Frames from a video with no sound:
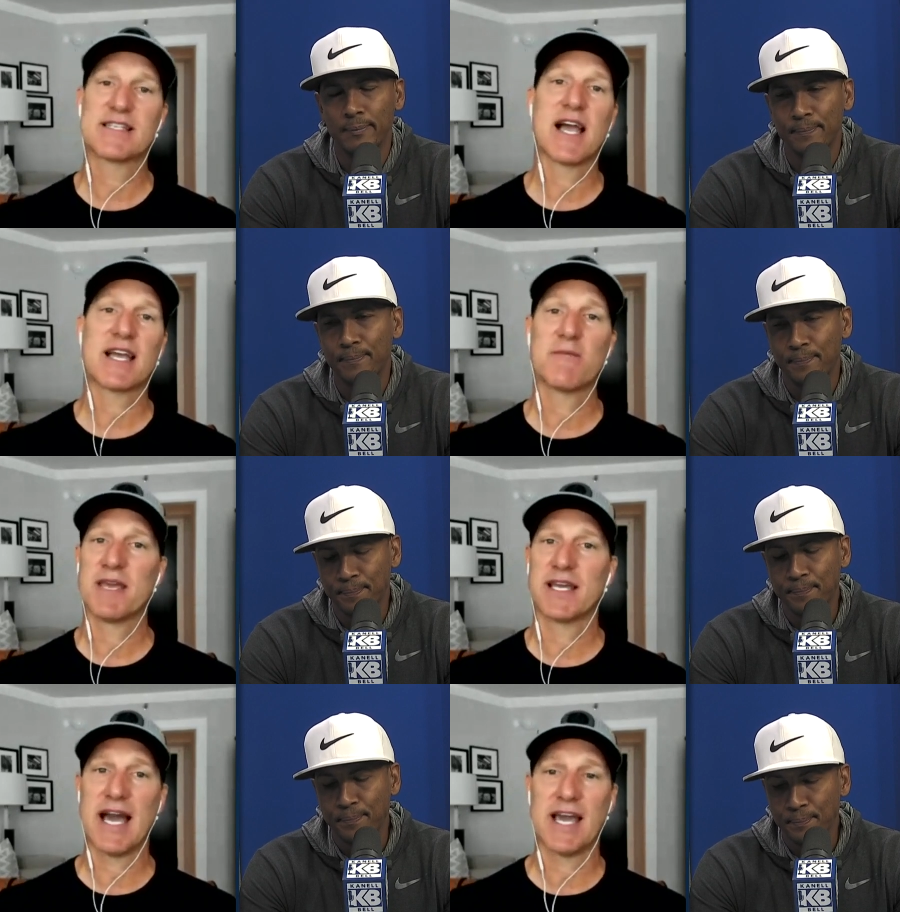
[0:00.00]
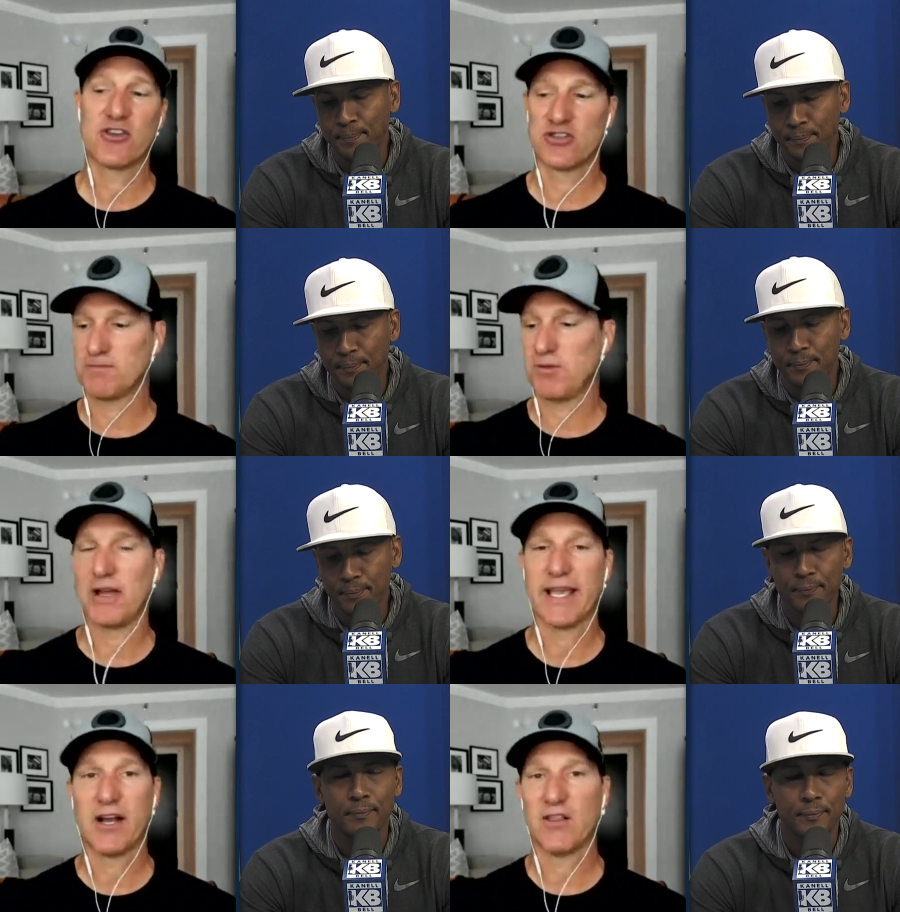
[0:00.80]
Speaker 1: not going to be a guy you just plug
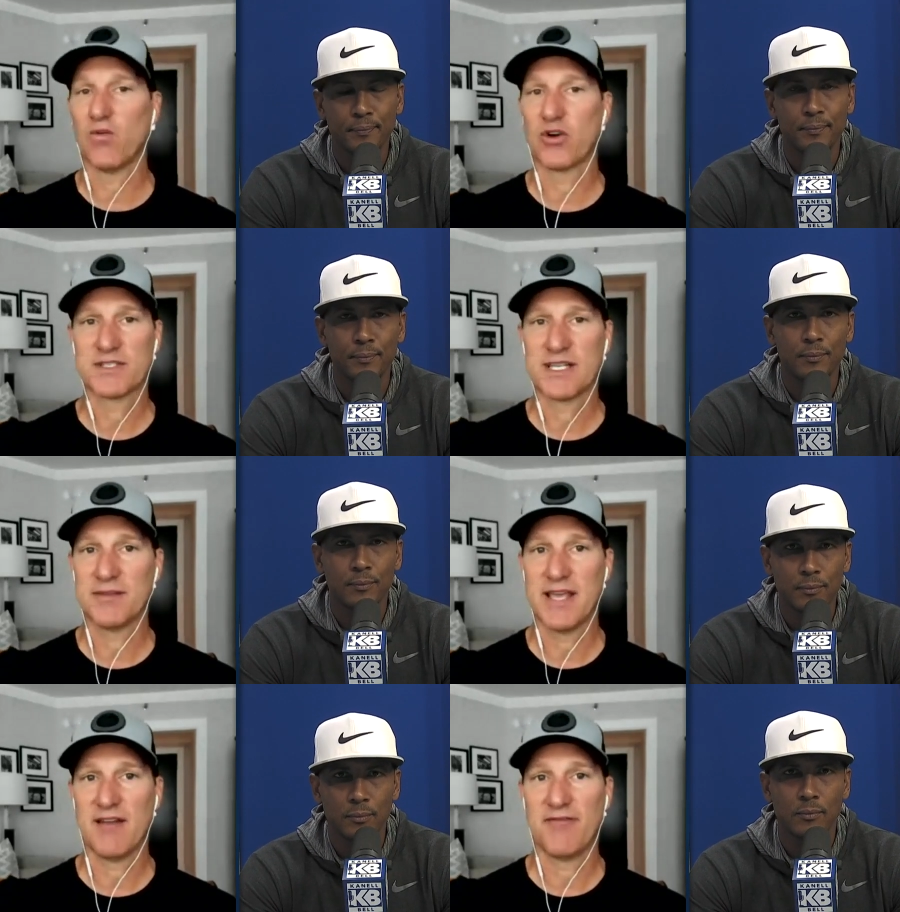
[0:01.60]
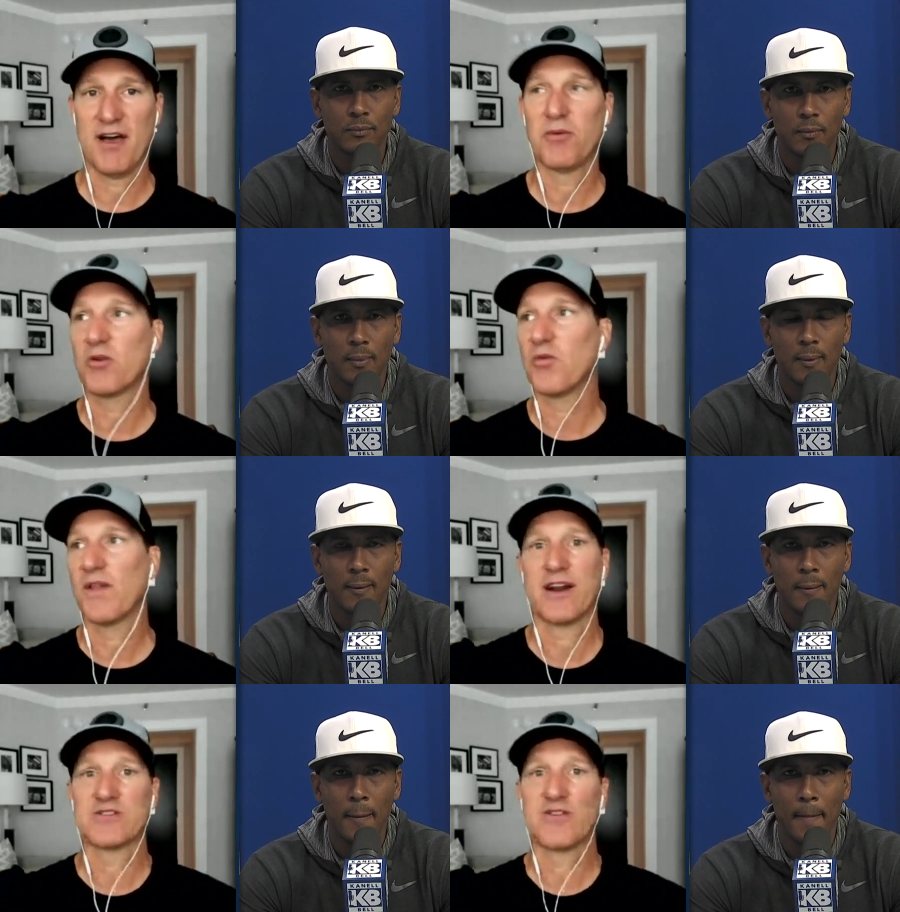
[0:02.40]
in on the worst team in the NFL, put him on the
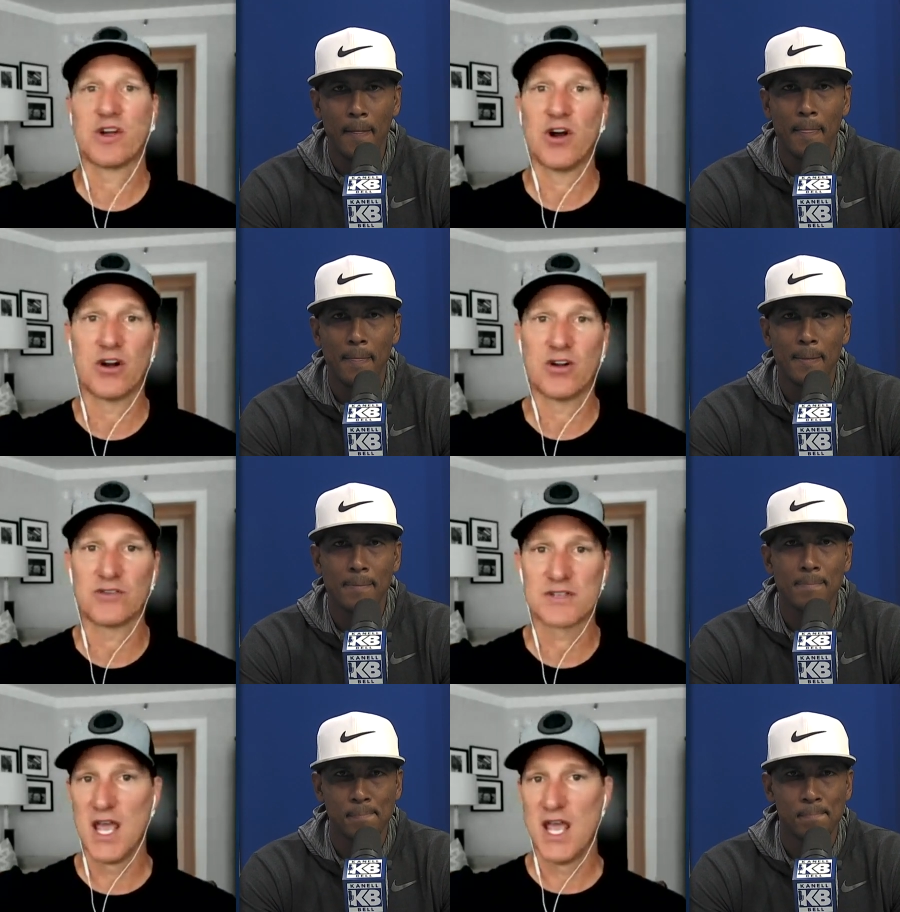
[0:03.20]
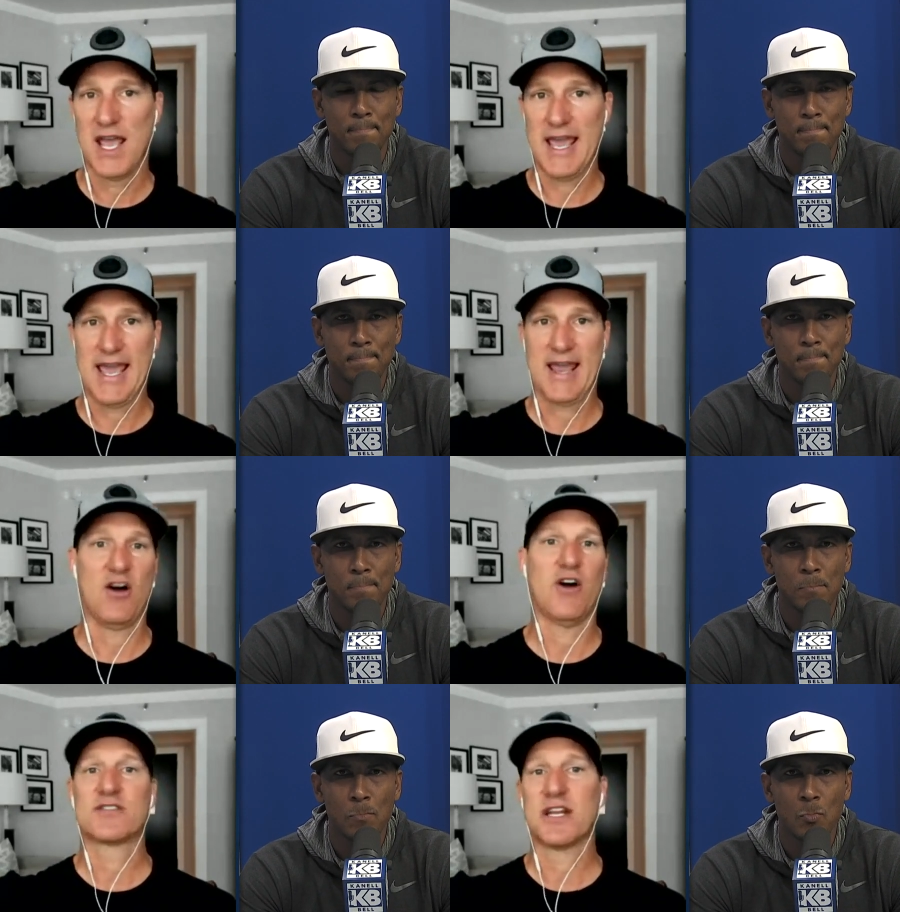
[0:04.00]
Arizona Cardinals, and all
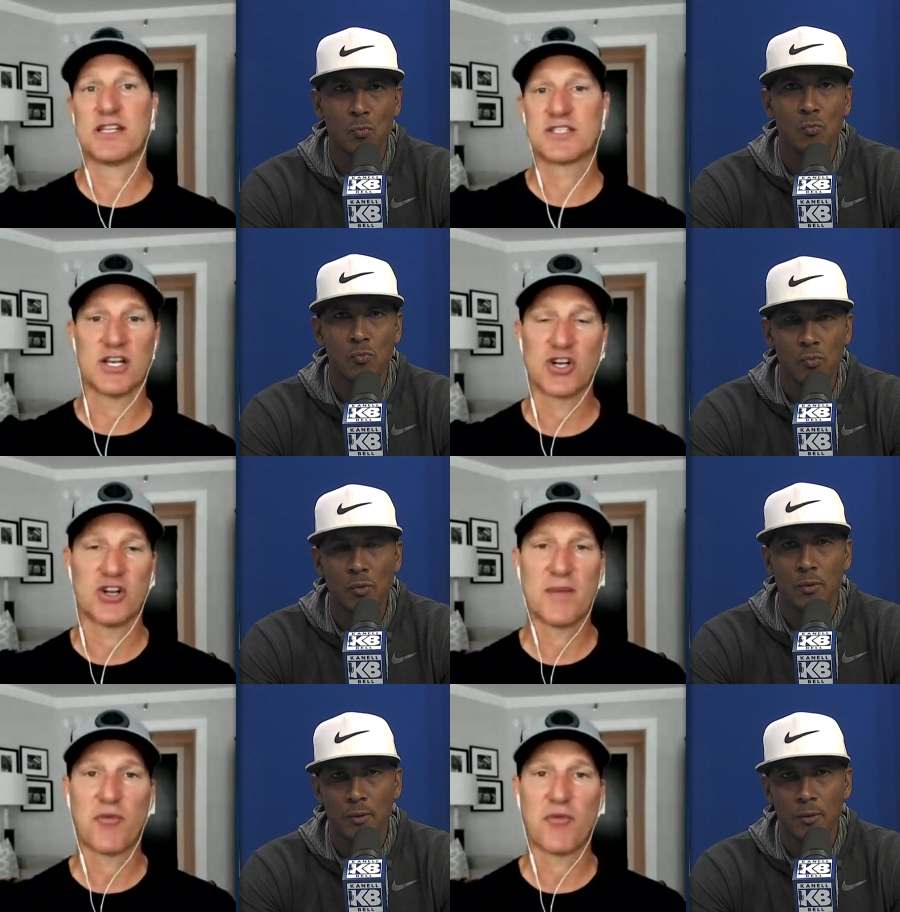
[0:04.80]
of a sudden he's going to turn them